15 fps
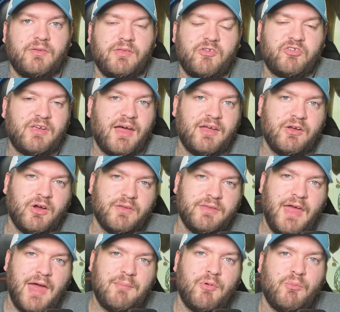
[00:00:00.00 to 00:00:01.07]
this guy on
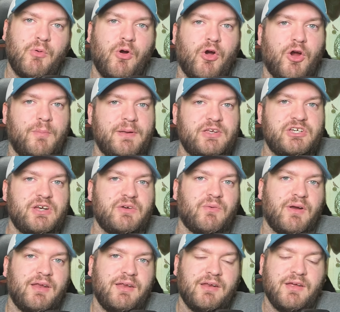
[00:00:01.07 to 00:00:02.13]
the MMORPG
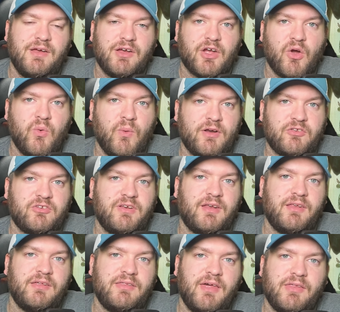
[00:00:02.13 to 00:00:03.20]
Reddit,
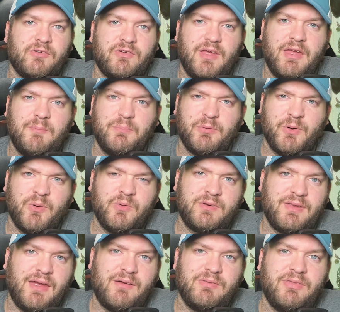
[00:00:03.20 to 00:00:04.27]
coincidentally the other day,
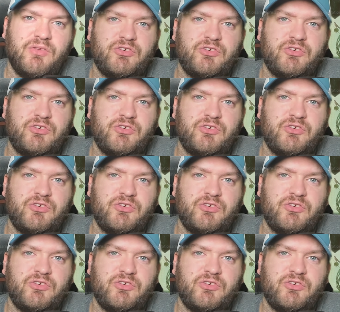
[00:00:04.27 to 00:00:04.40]
broke down the